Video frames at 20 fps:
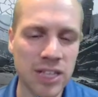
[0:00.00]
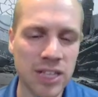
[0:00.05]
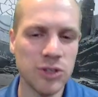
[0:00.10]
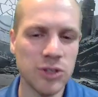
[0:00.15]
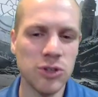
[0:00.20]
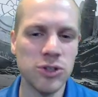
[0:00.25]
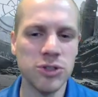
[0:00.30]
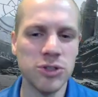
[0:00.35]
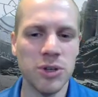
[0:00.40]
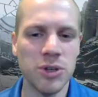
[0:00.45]

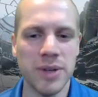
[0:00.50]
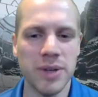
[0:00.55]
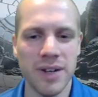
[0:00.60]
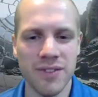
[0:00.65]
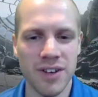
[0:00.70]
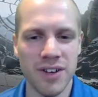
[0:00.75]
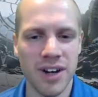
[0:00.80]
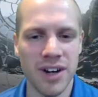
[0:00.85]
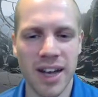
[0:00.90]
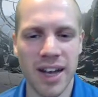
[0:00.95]
Usually
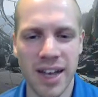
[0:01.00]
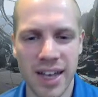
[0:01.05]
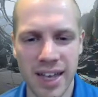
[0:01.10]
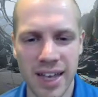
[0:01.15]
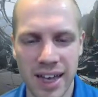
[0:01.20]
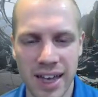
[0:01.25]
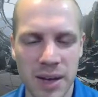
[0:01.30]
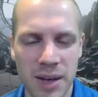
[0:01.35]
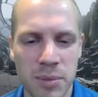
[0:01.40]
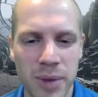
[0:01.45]
whenever
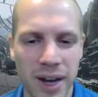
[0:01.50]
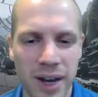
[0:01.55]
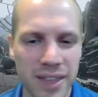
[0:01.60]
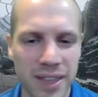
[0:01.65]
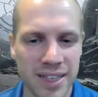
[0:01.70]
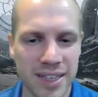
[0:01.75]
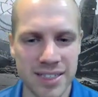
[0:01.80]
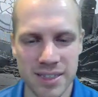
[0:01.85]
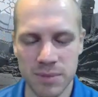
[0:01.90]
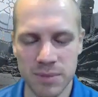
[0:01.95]
I buy
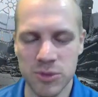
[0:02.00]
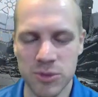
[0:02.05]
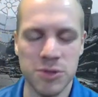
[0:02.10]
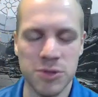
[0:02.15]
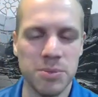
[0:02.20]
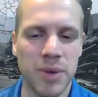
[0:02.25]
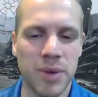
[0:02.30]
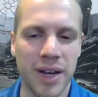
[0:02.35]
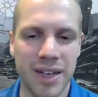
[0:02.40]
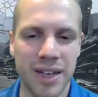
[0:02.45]
things, I'm
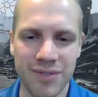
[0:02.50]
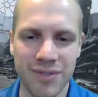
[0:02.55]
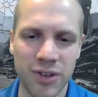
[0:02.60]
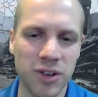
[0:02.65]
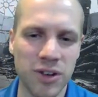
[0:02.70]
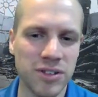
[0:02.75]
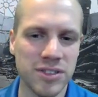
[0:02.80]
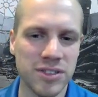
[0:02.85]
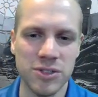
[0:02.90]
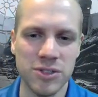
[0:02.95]
just buying
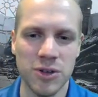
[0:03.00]
vaults,